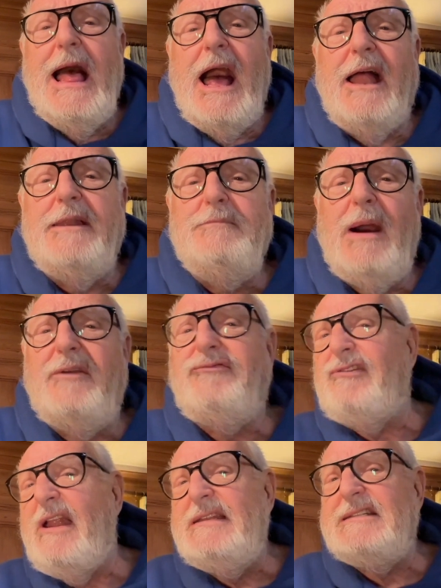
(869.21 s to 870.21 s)
And my
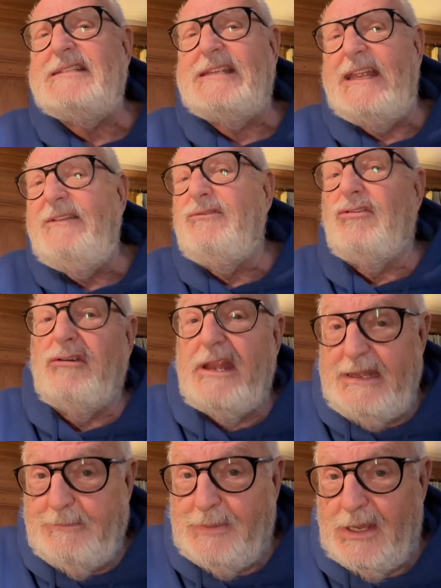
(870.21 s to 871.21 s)
friend Steve
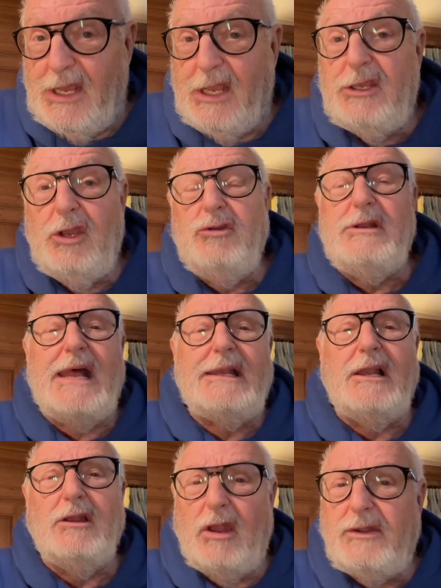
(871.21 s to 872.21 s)
Greenberg, who'd had
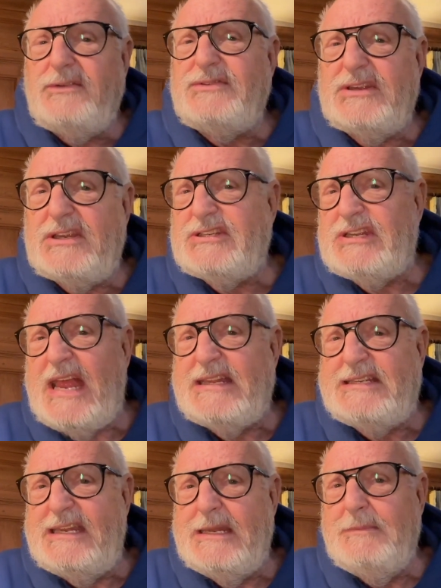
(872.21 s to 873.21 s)
a lot of
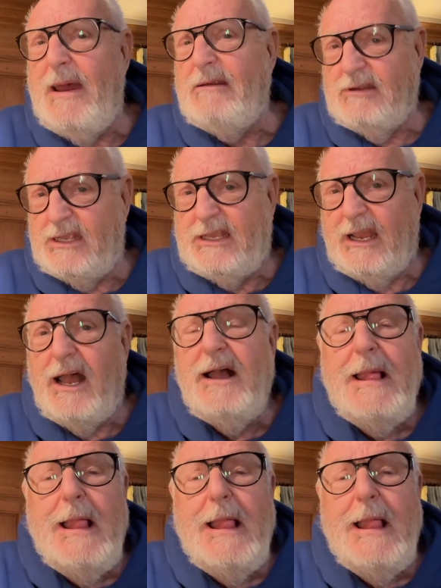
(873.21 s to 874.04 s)
success in America,